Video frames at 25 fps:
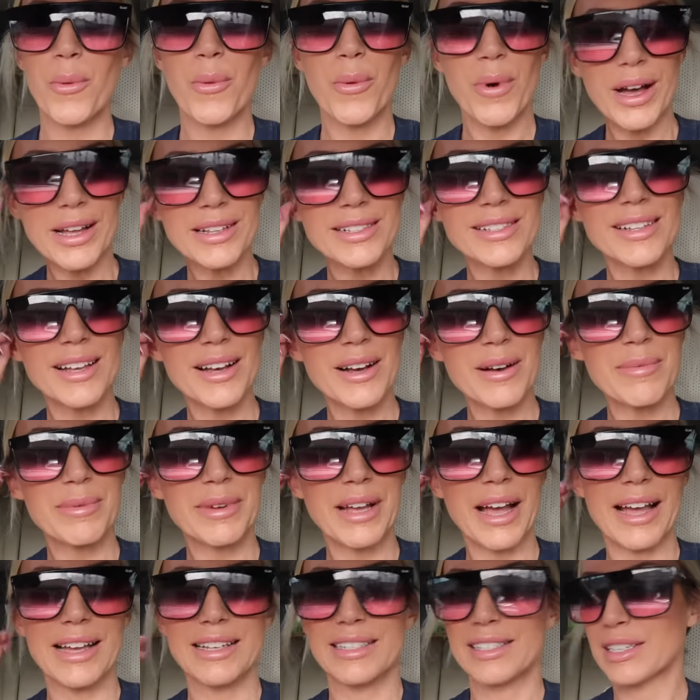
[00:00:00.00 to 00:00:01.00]
What's up
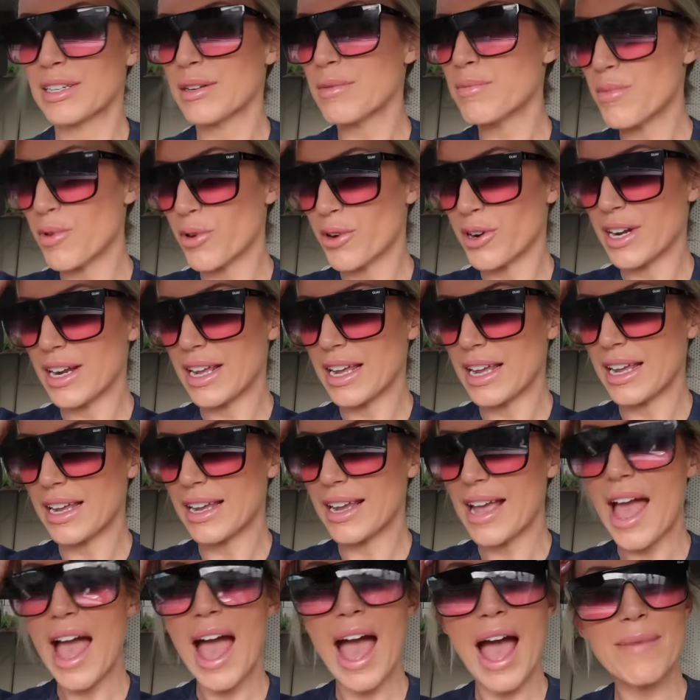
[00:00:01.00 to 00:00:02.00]
guys? Good morning.
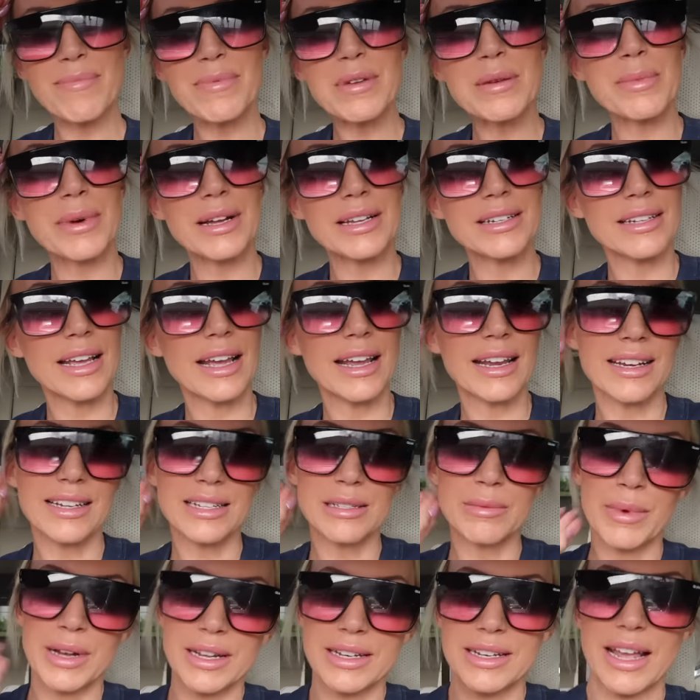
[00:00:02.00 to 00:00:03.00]
Happy Monday. It
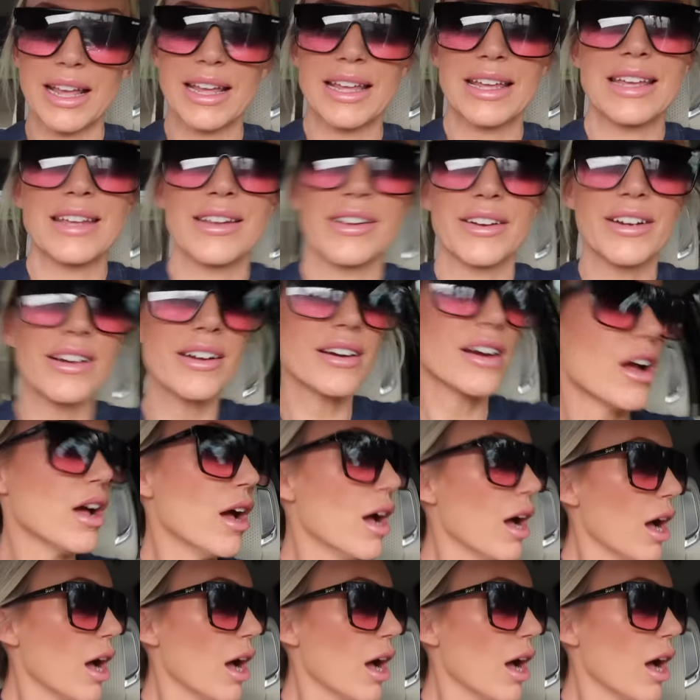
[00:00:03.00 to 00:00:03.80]
is Monday here.